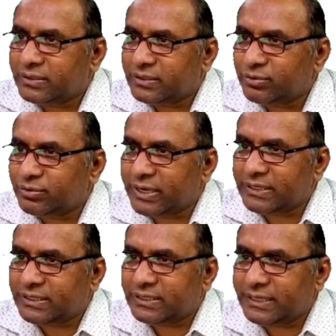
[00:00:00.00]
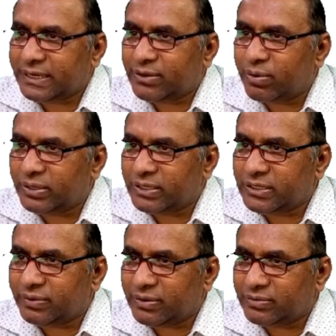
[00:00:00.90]
You can check all
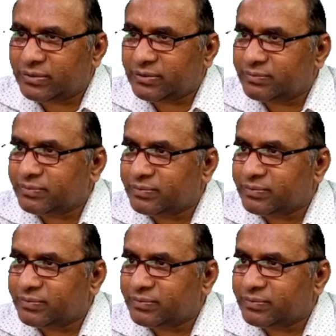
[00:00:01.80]
these values.